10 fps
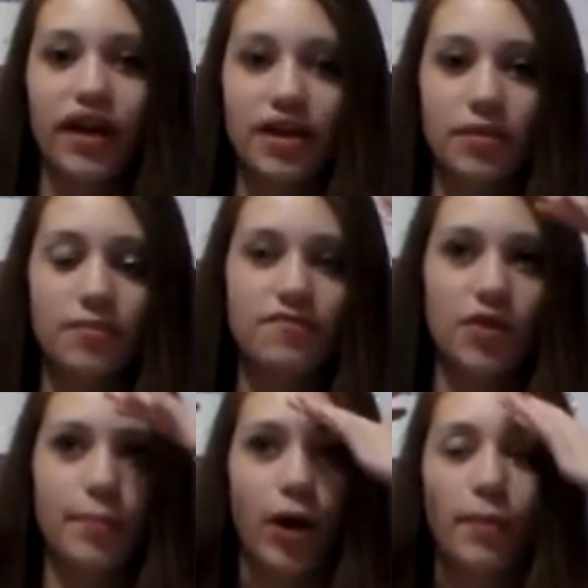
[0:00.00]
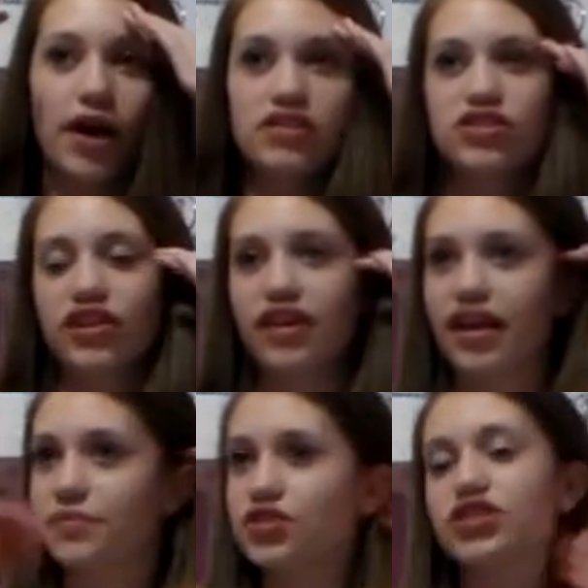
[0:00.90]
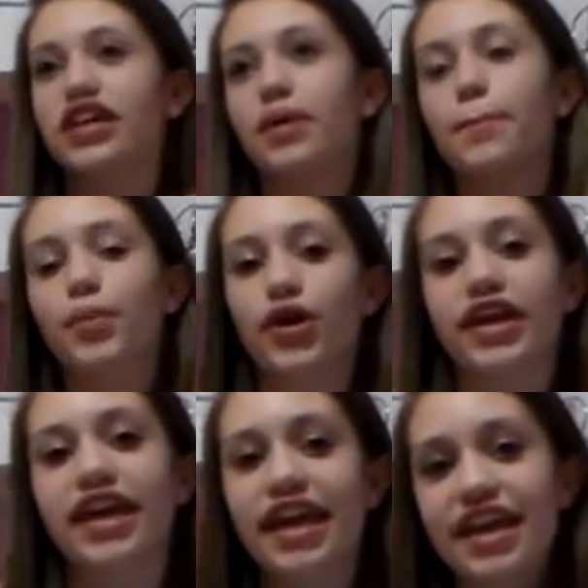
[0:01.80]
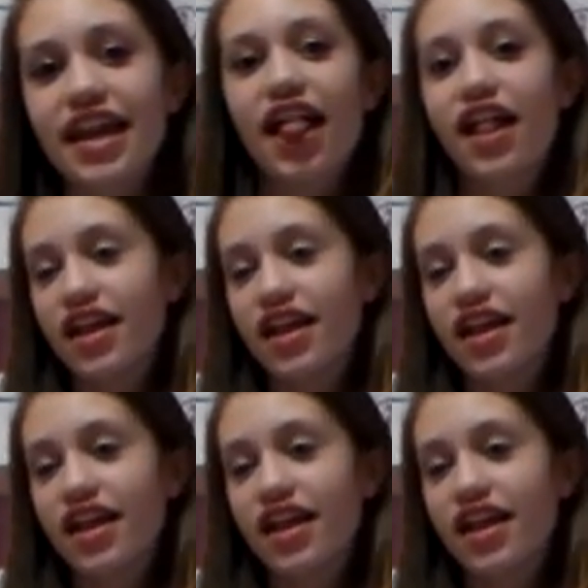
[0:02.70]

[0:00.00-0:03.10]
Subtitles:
running football monster and I'm just like booking it